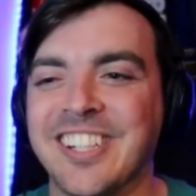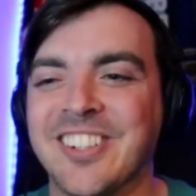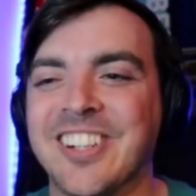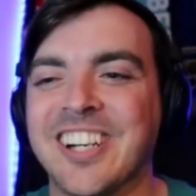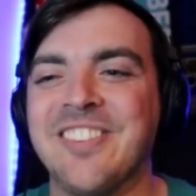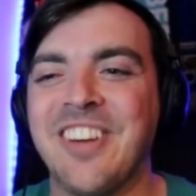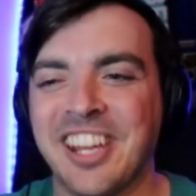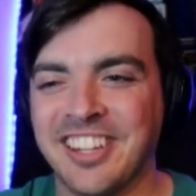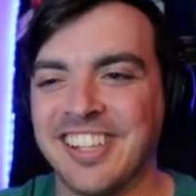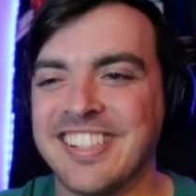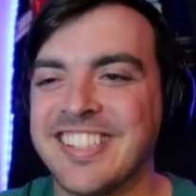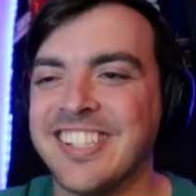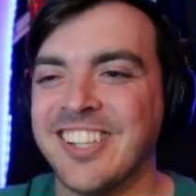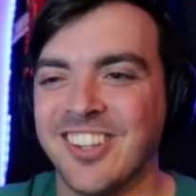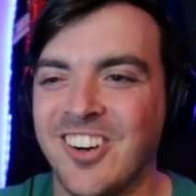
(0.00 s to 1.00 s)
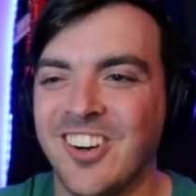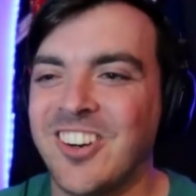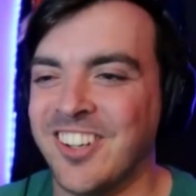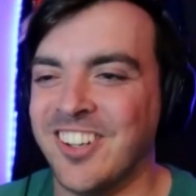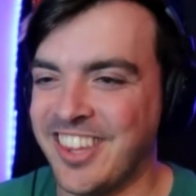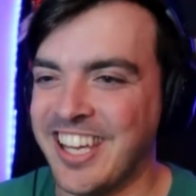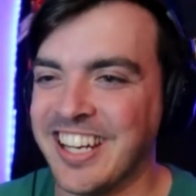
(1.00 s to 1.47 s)
We're going to make you listen to the
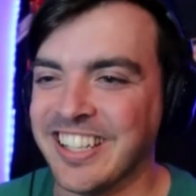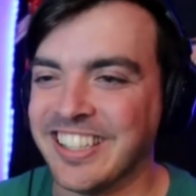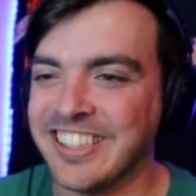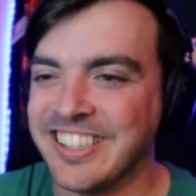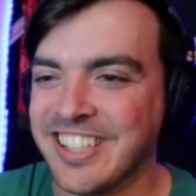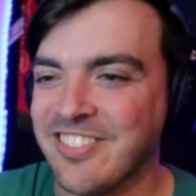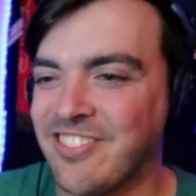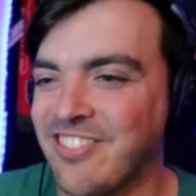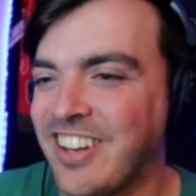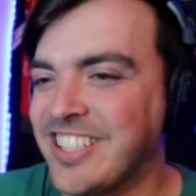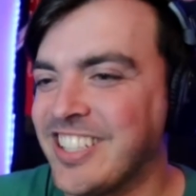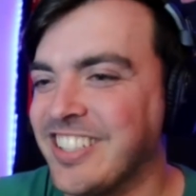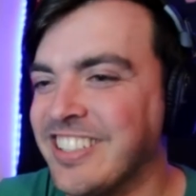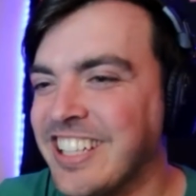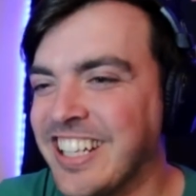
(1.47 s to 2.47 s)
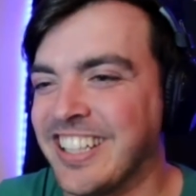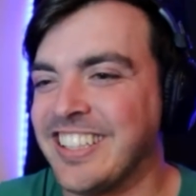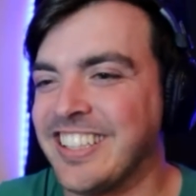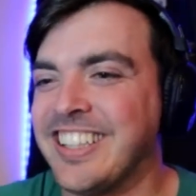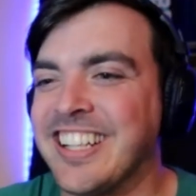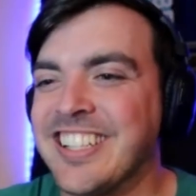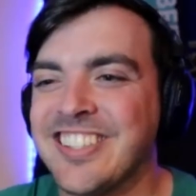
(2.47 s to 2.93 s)
whole thing to get the information you need.
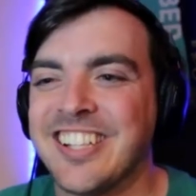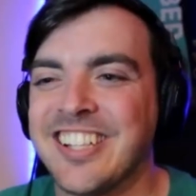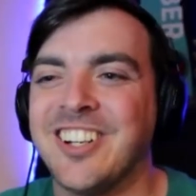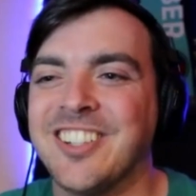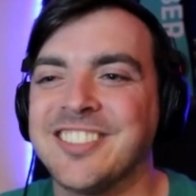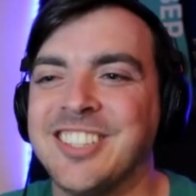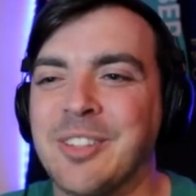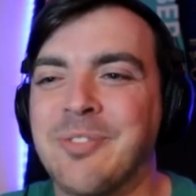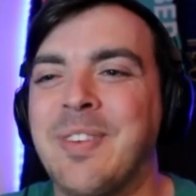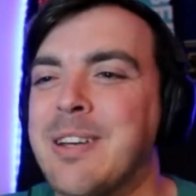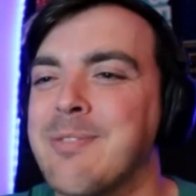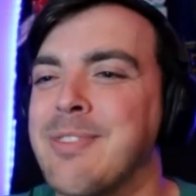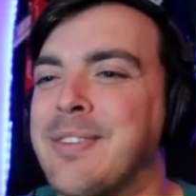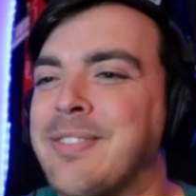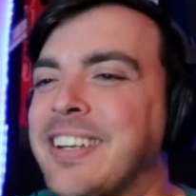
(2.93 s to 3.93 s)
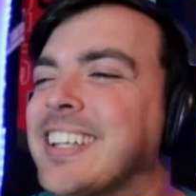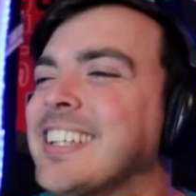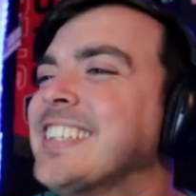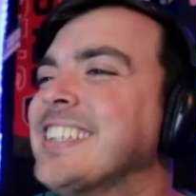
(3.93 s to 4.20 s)
That's that's called clickbait, baby.